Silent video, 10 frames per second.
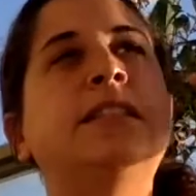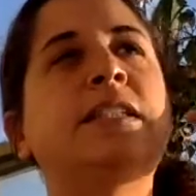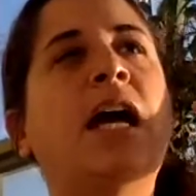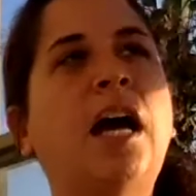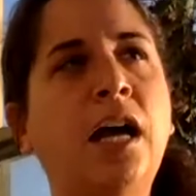It's
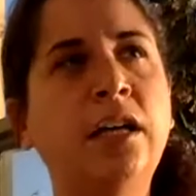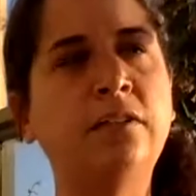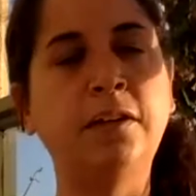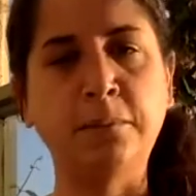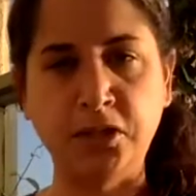the
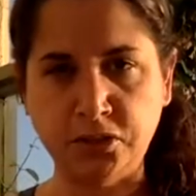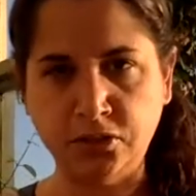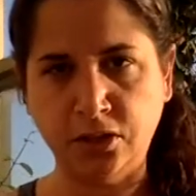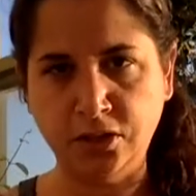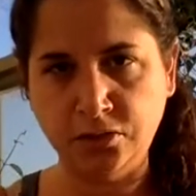higher vibration
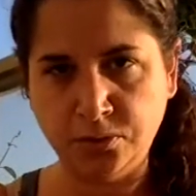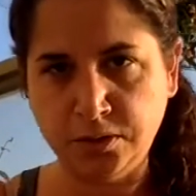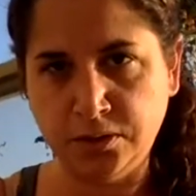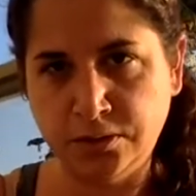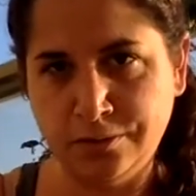talking to
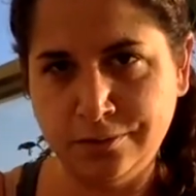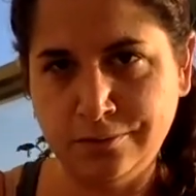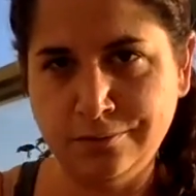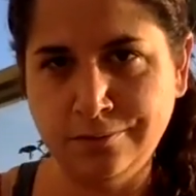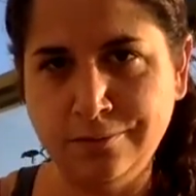
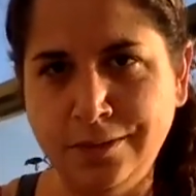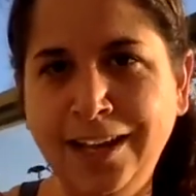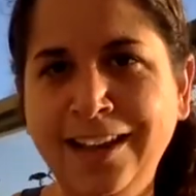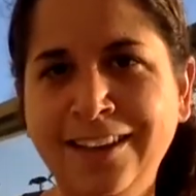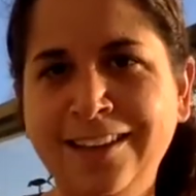
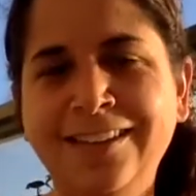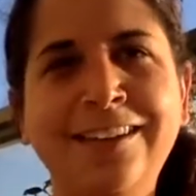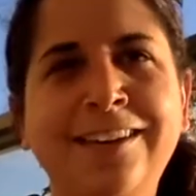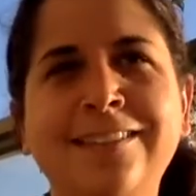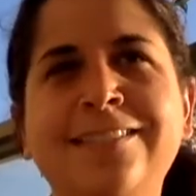us.
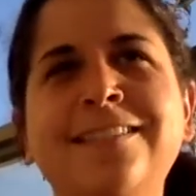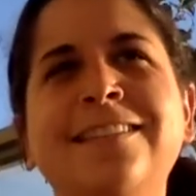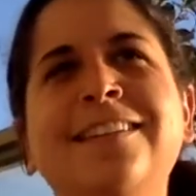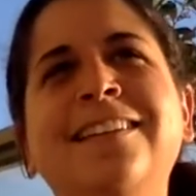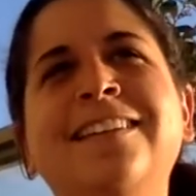It is.
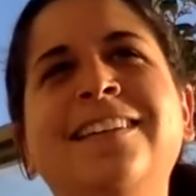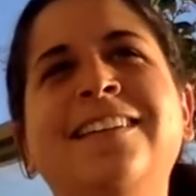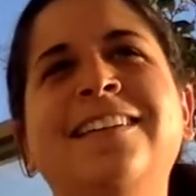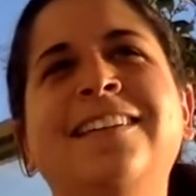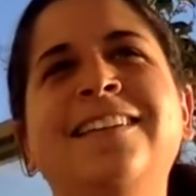
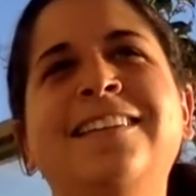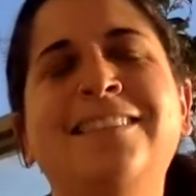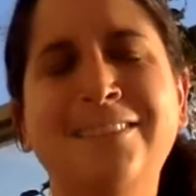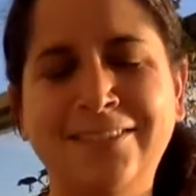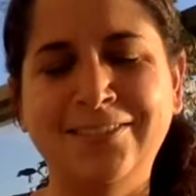
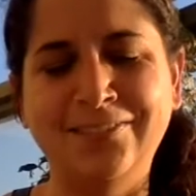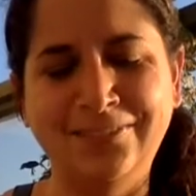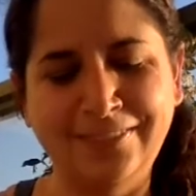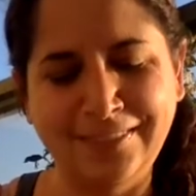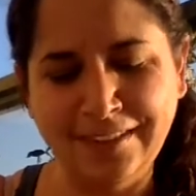So,
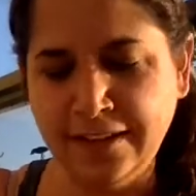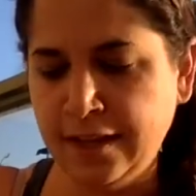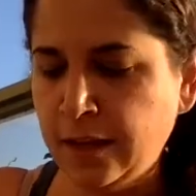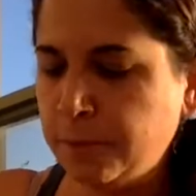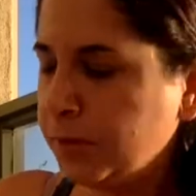
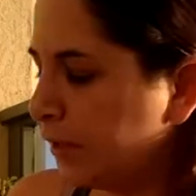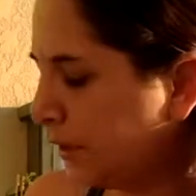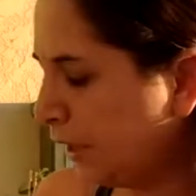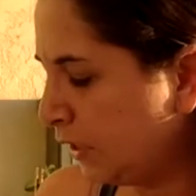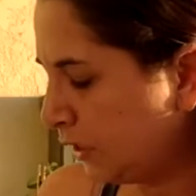
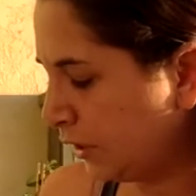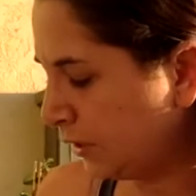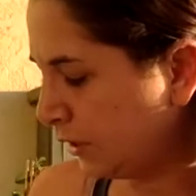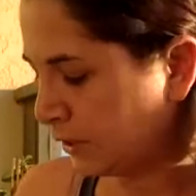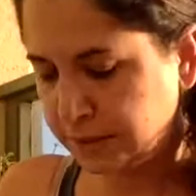pronunciation.
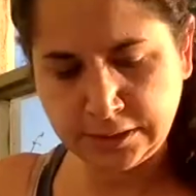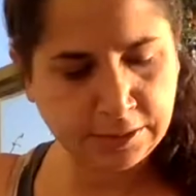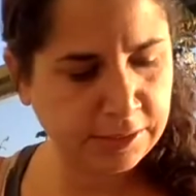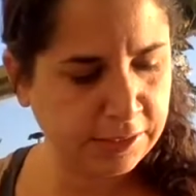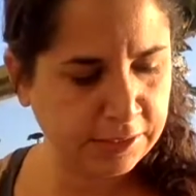Let's
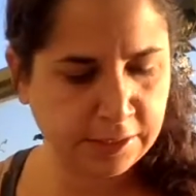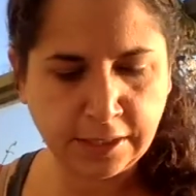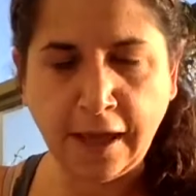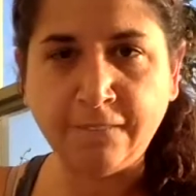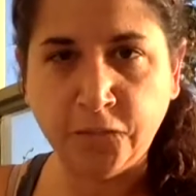get to
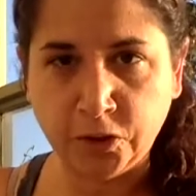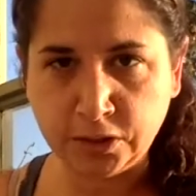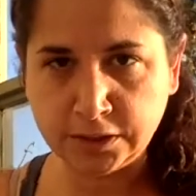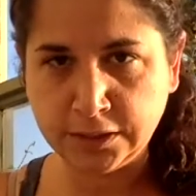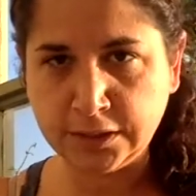that
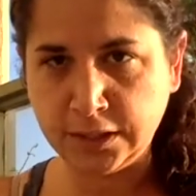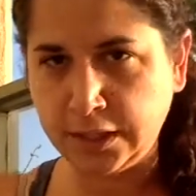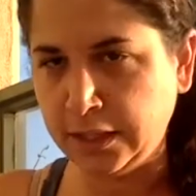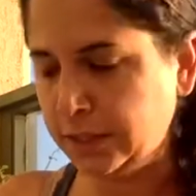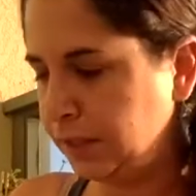first, because
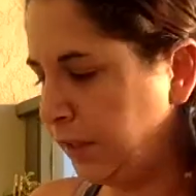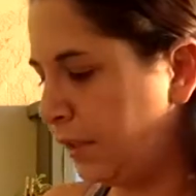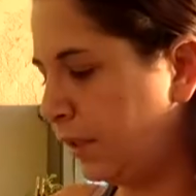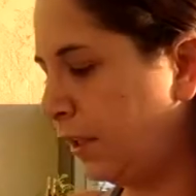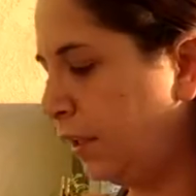I think
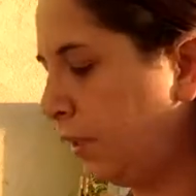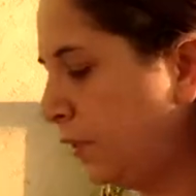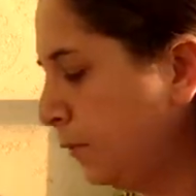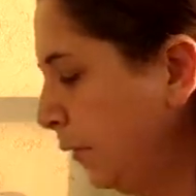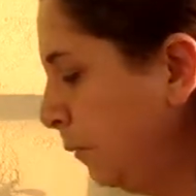that's
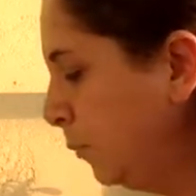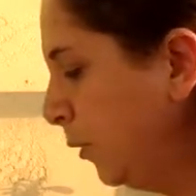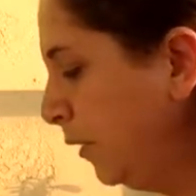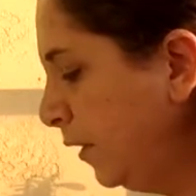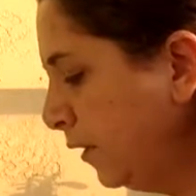a really
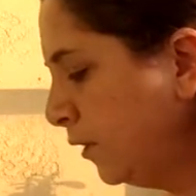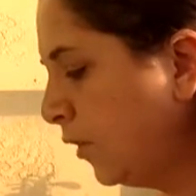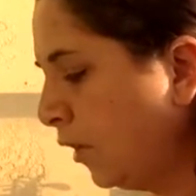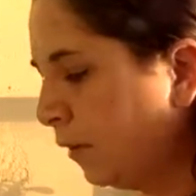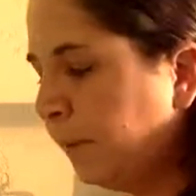important thing to
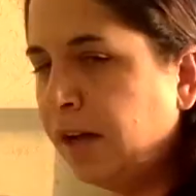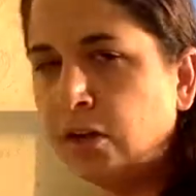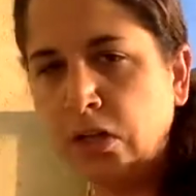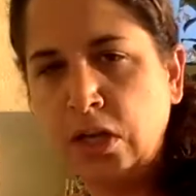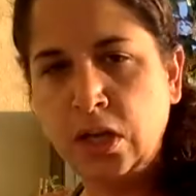talk about.